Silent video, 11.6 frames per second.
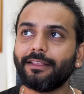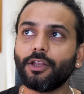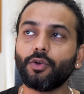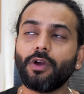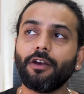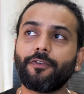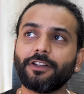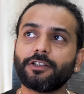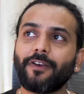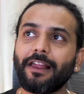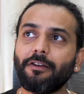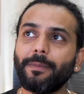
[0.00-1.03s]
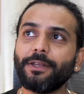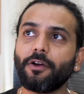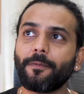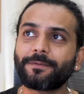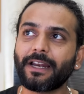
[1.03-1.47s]
and the URL for this file will be
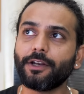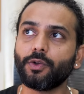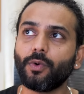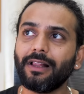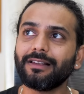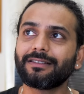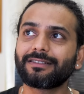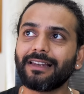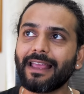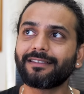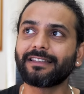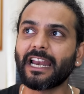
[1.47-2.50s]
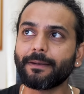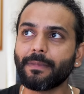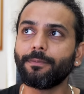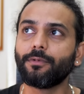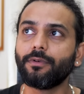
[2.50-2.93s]
your website URL slash
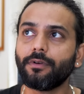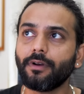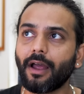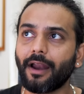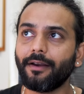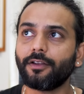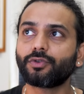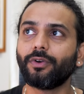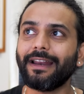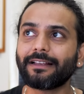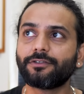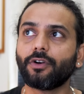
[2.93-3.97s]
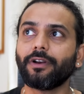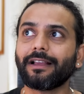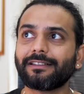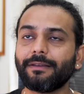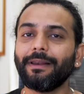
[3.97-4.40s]
sitemap underscore
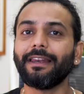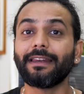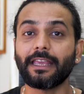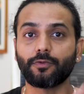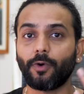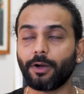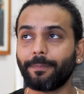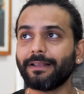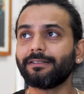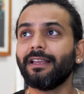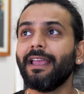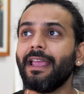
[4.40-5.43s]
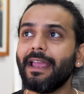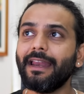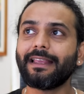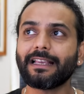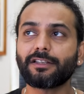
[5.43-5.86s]
index.xml in case of WordPress.
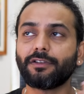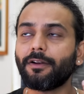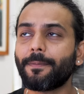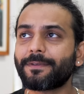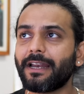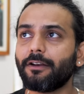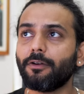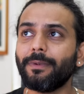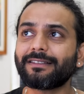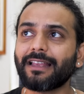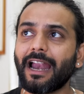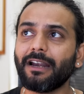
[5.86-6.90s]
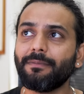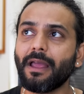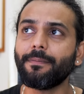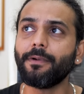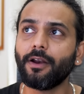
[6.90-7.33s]
In case of other website, it will be
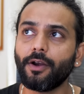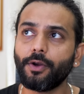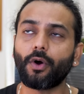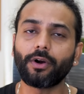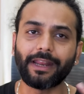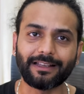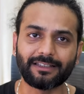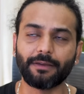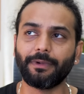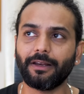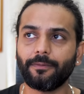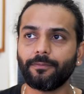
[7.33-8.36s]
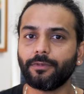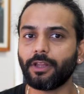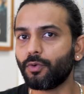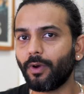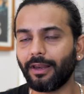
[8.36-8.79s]
sitemap.xml,
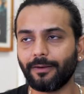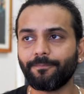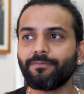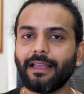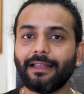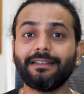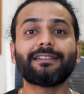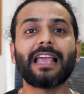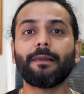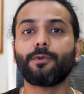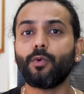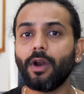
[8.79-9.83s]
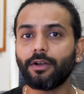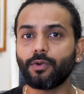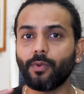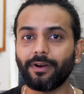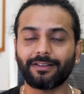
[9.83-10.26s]
the URL. And this helps Google
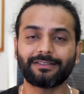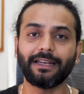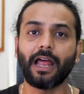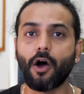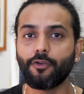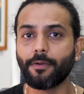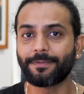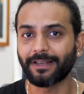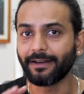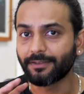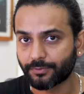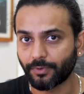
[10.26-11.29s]
to understand how your website is